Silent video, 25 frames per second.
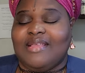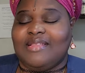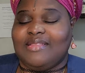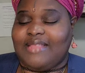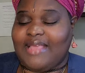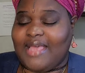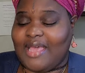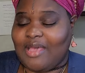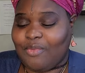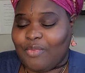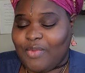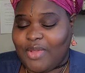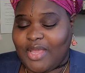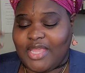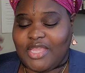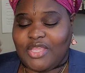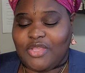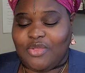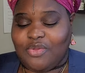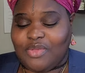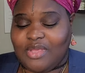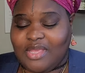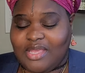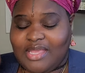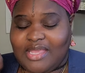That way
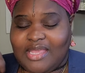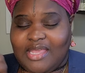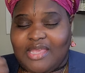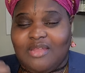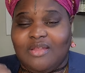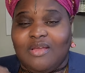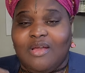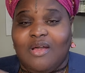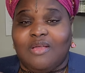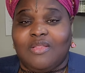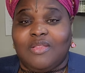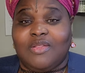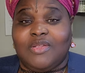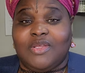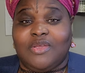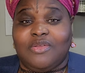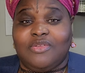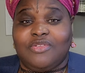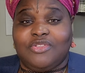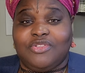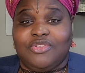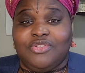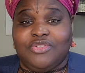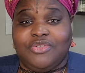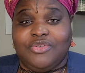you can get all of
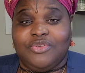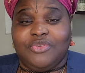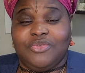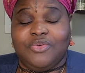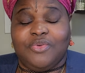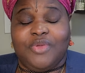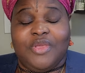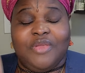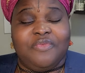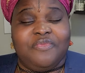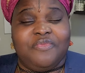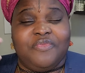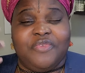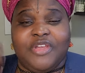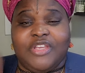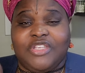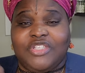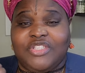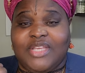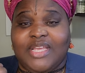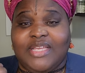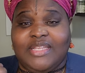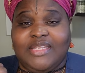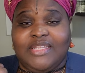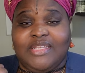those new and
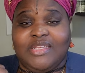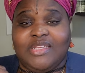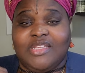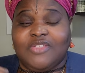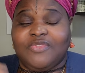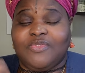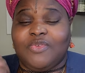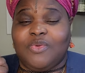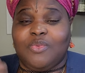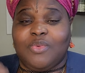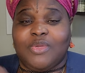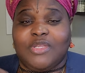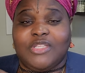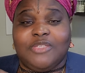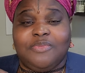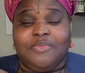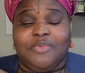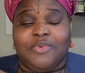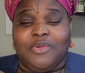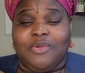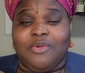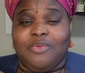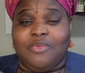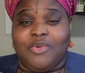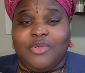fresh ideas for what
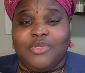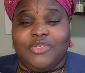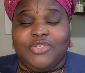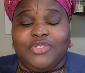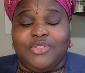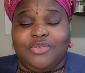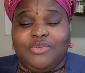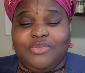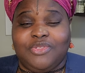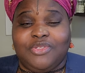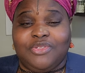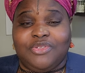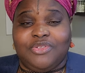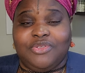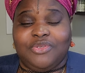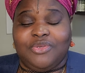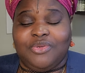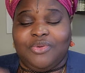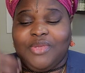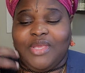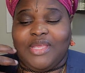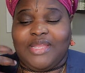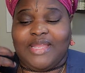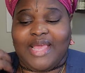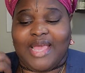Spirit wants you to
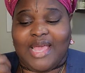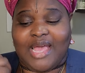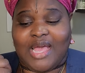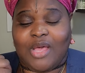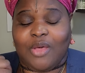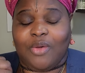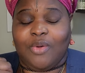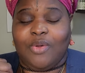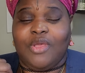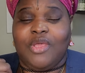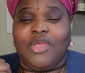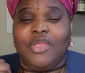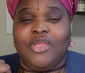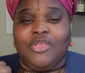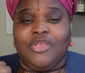do and how